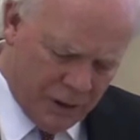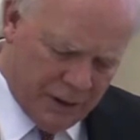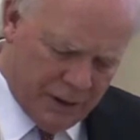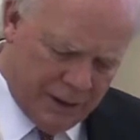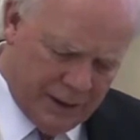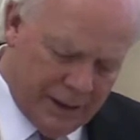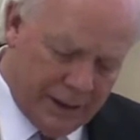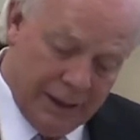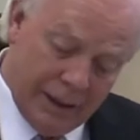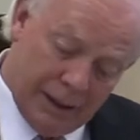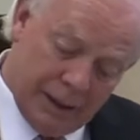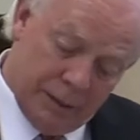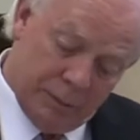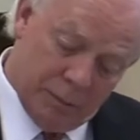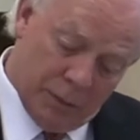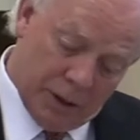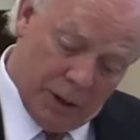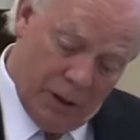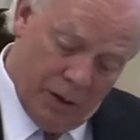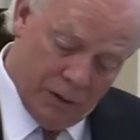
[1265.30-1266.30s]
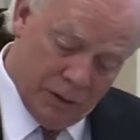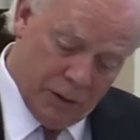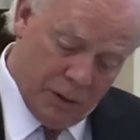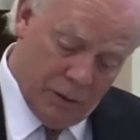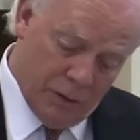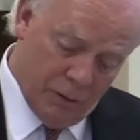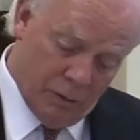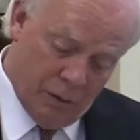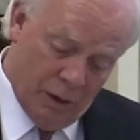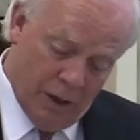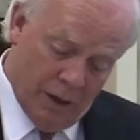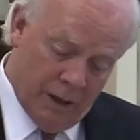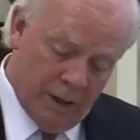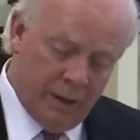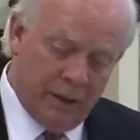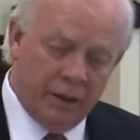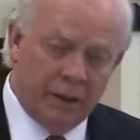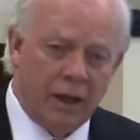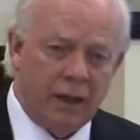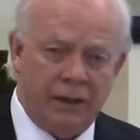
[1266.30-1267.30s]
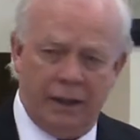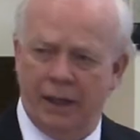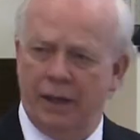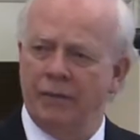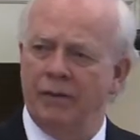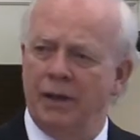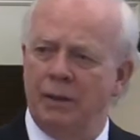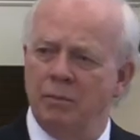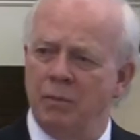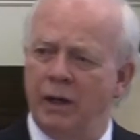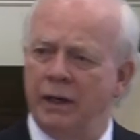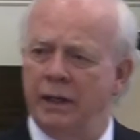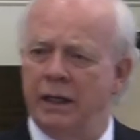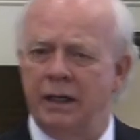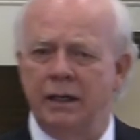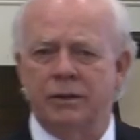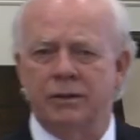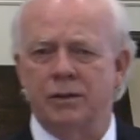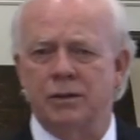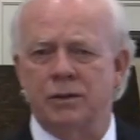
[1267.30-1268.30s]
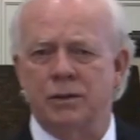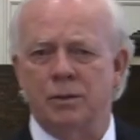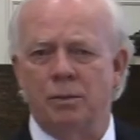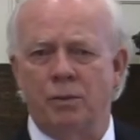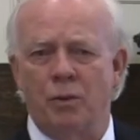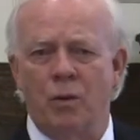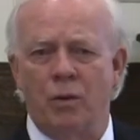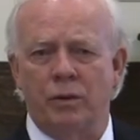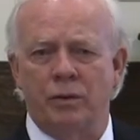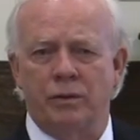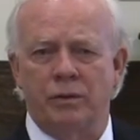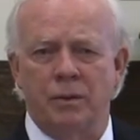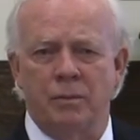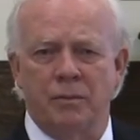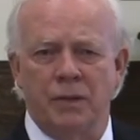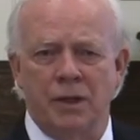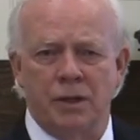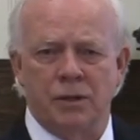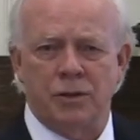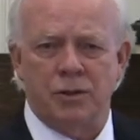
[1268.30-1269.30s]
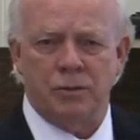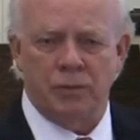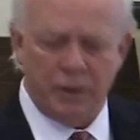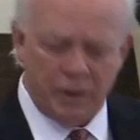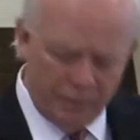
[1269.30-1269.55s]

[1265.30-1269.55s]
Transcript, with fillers: in need, but also uh, giving money to support the ministry